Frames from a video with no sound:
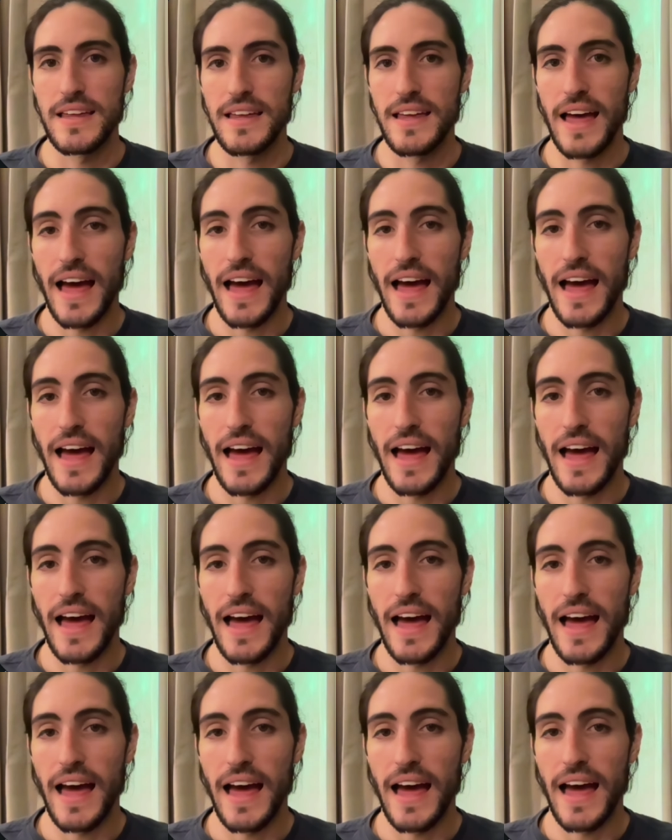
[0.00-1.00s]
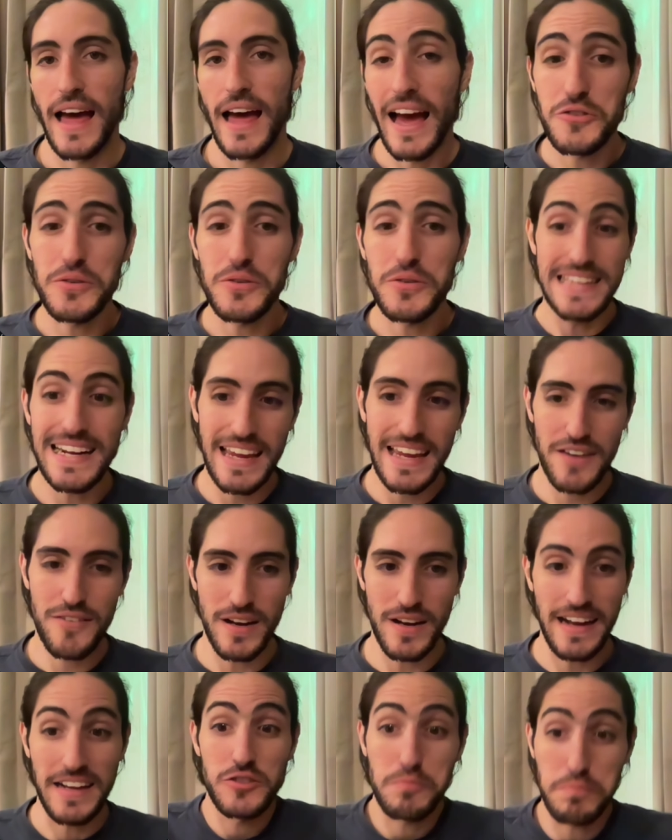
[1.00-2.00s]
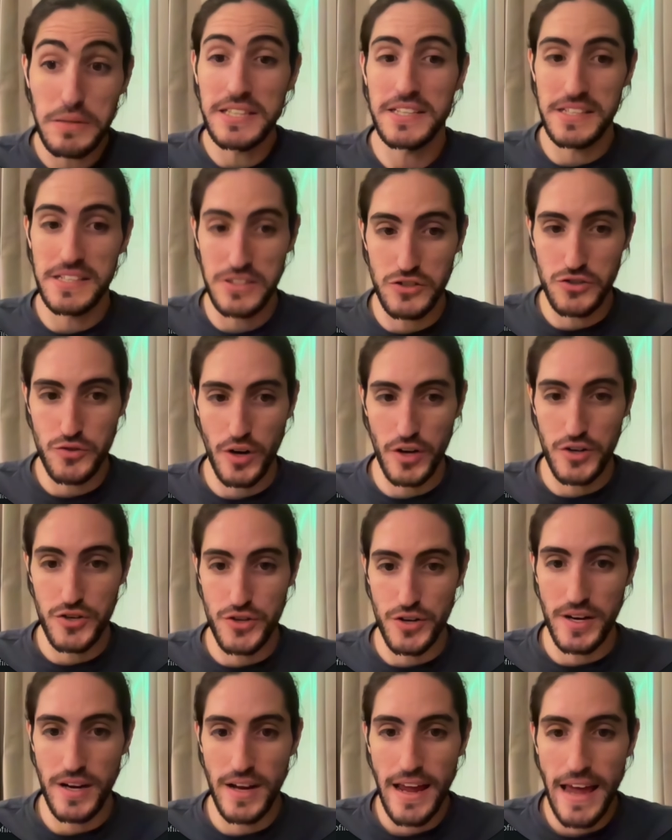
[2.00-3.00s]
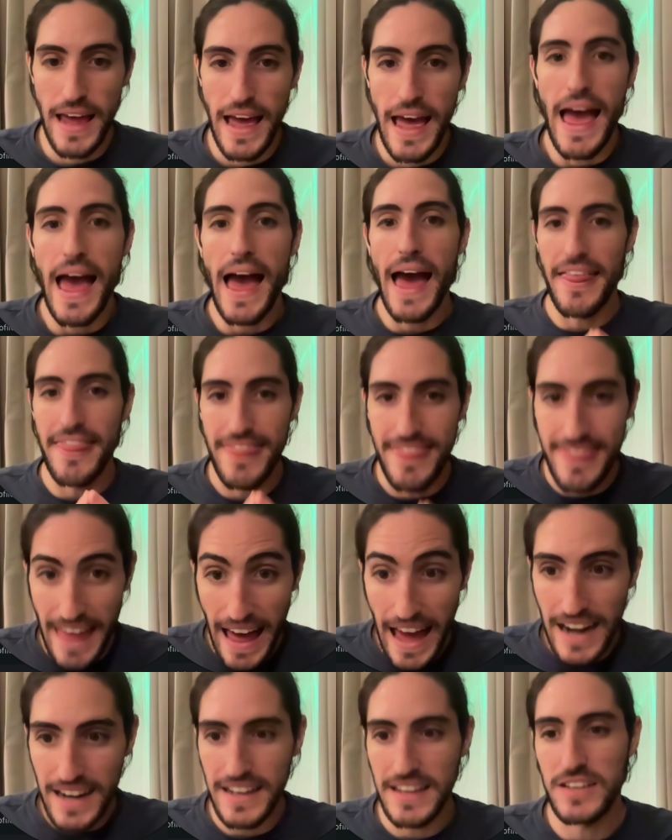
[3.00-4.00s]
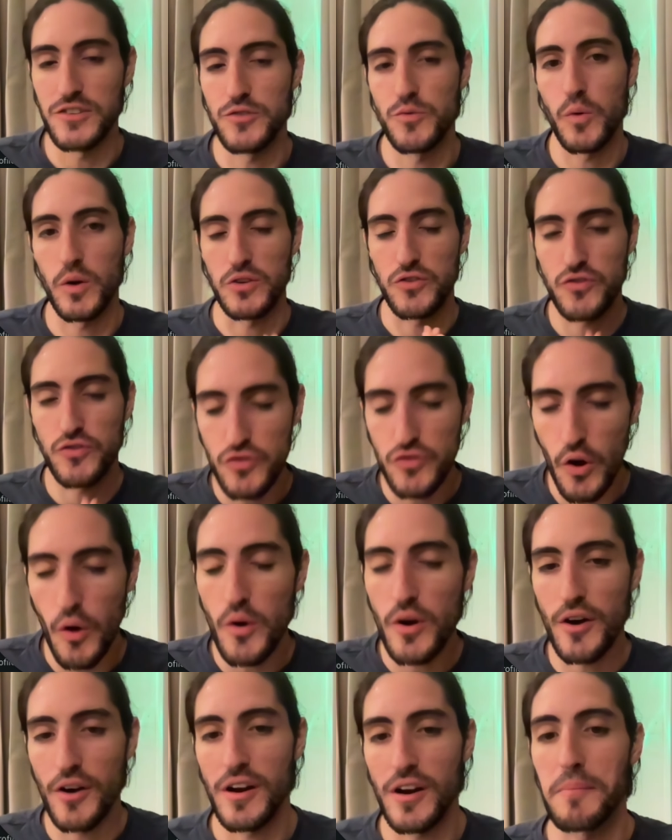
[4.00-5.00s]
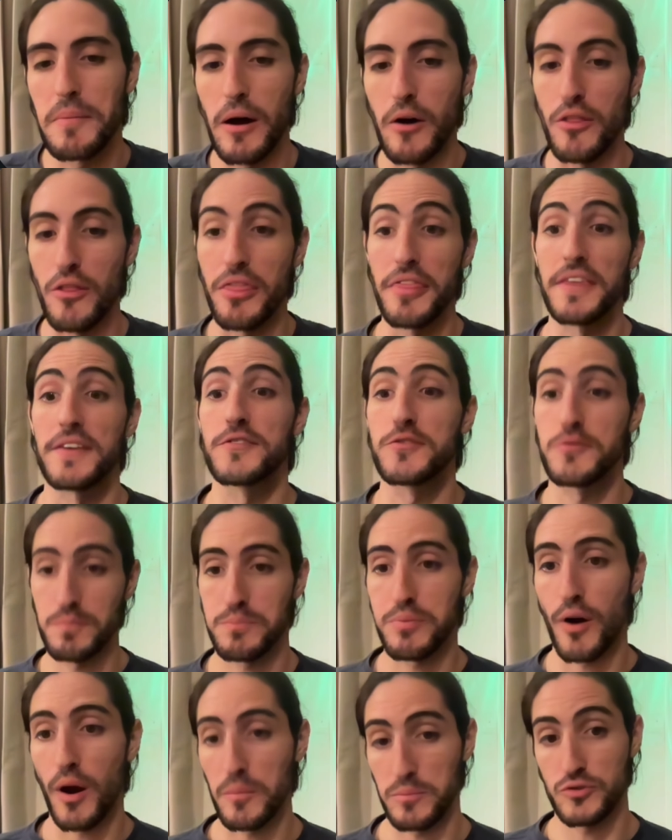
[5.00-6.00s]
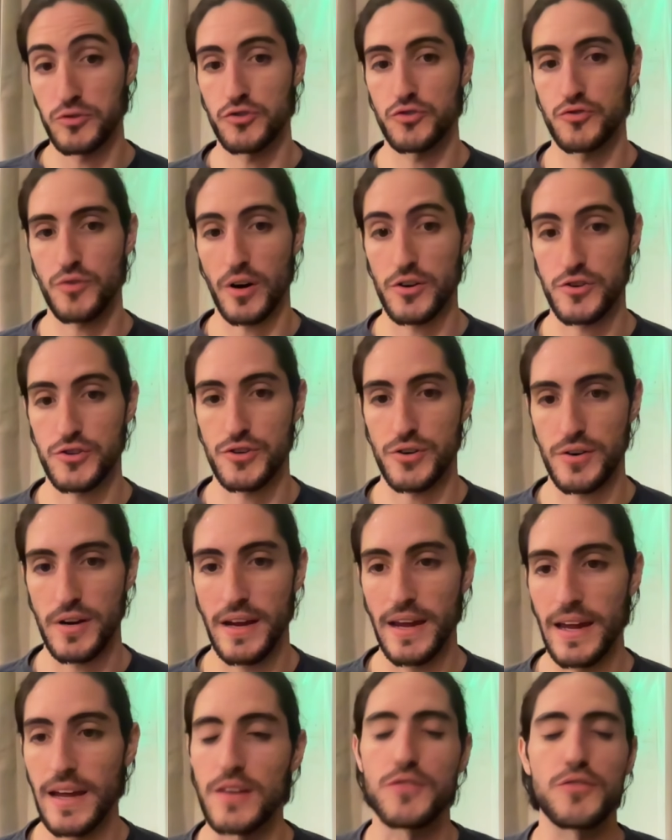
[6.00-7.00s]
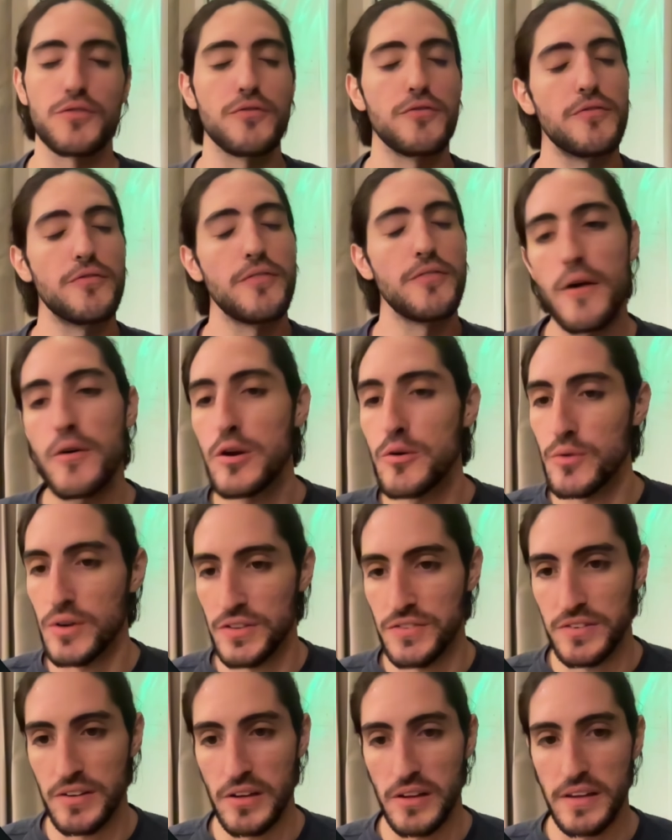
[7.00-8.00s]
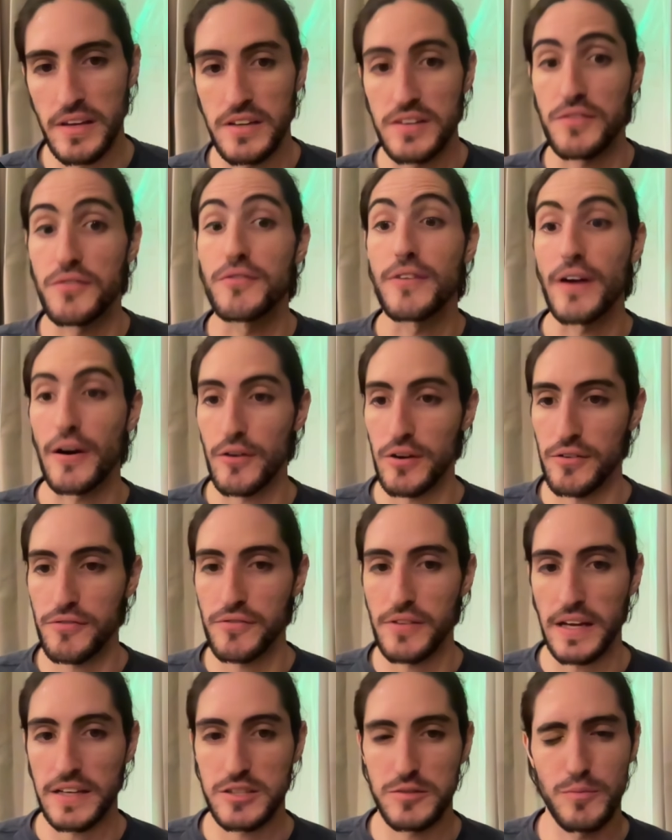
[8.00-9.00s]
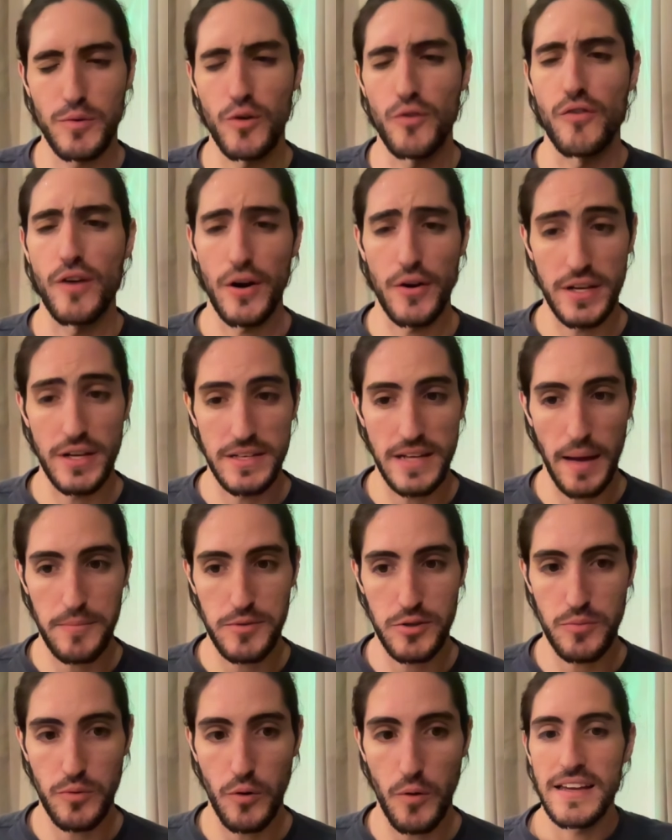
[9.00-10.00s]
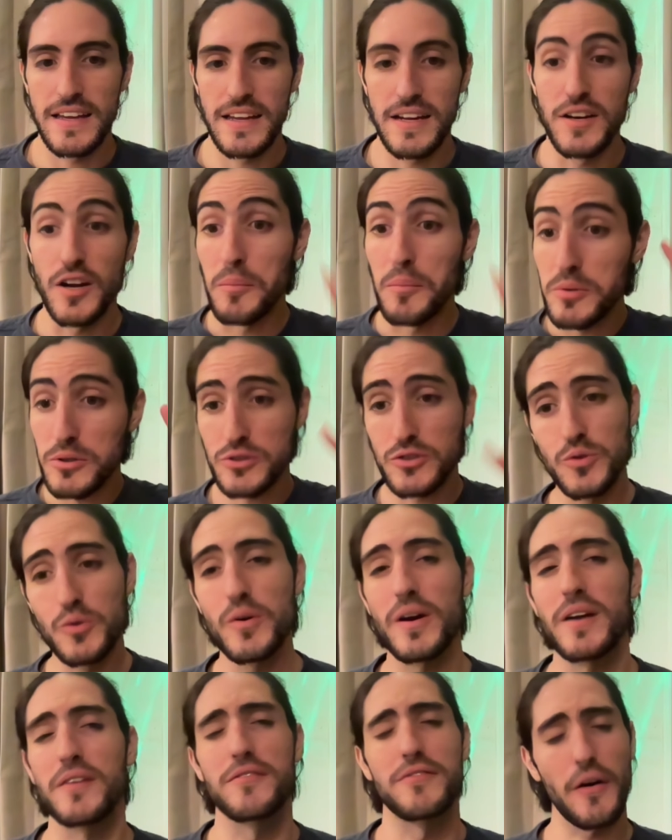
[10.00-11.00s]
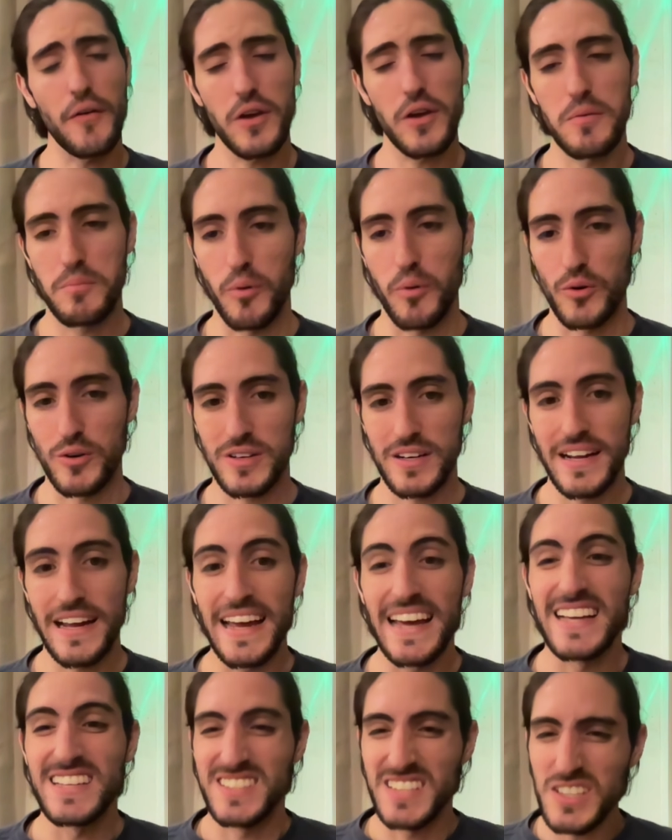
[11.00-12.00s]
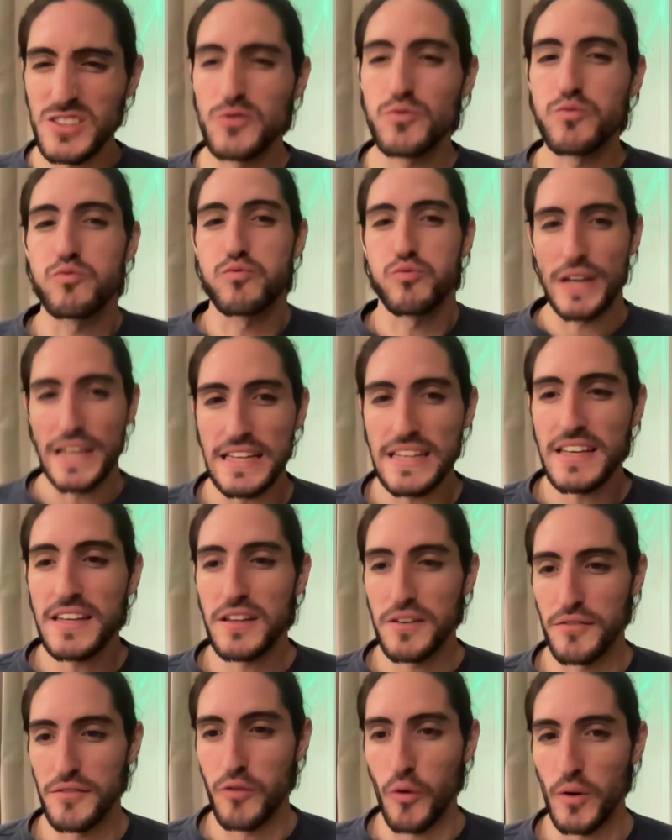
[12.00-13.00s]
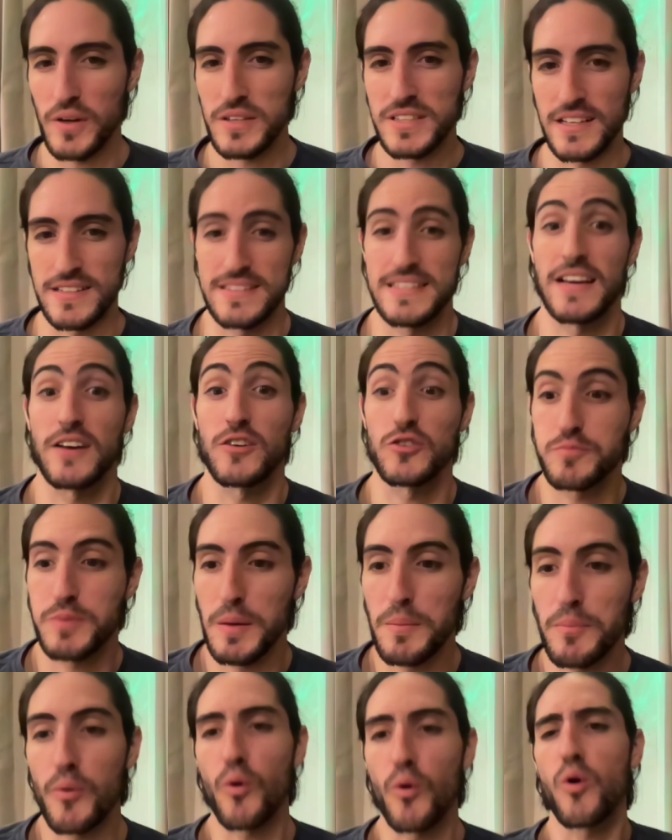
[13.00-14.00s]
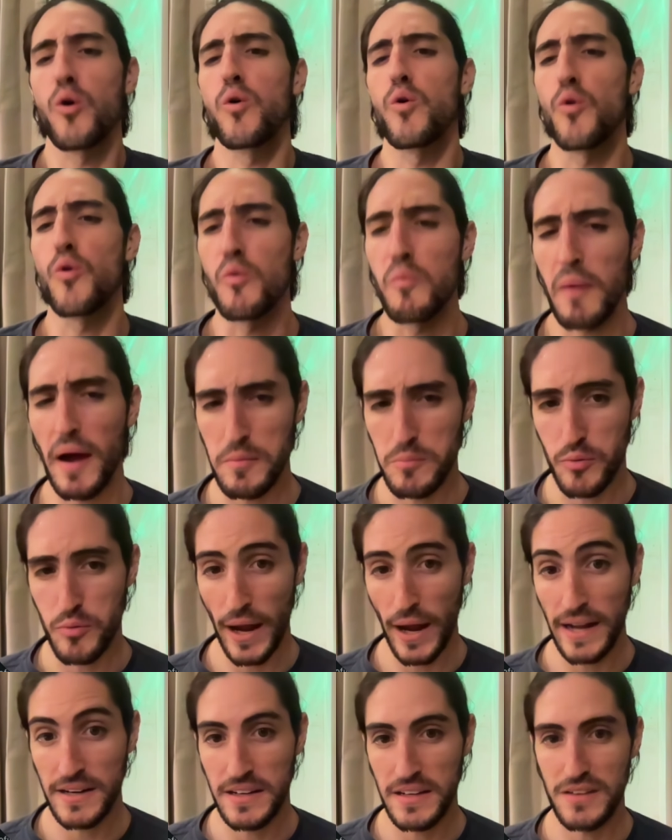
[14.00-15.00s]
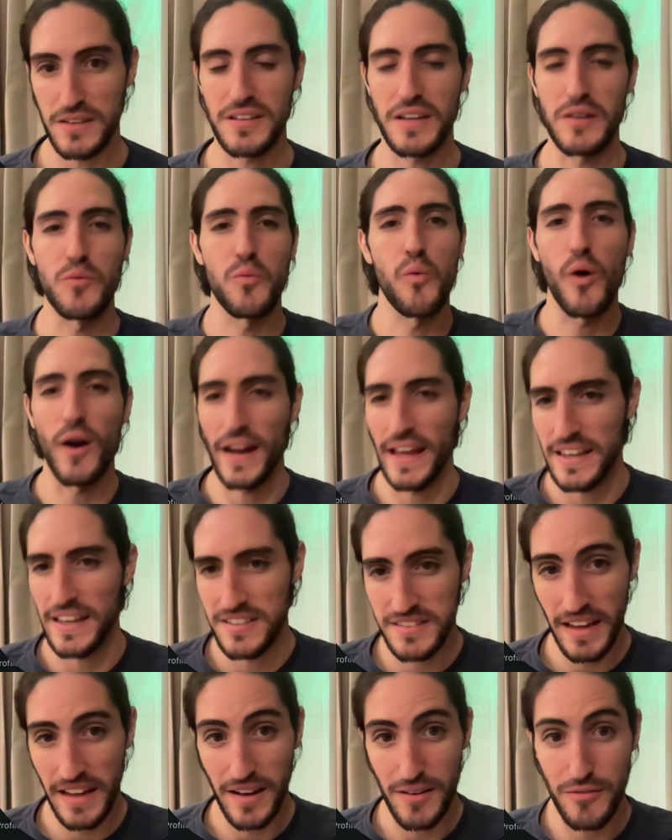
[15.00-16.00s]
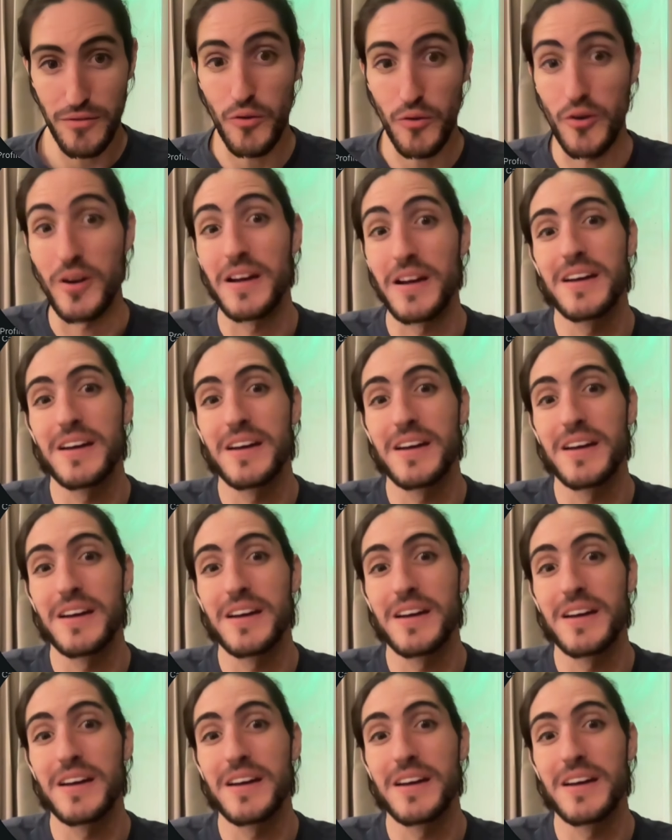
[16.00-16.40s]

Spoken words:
I actually didn't give it that explicit instruction, and that is what's so good about this prompt structure. It's very resilient, very flexible, very adaptable. Number 2, and very important, is this really the voice that tells people who my brand is and what I stand for?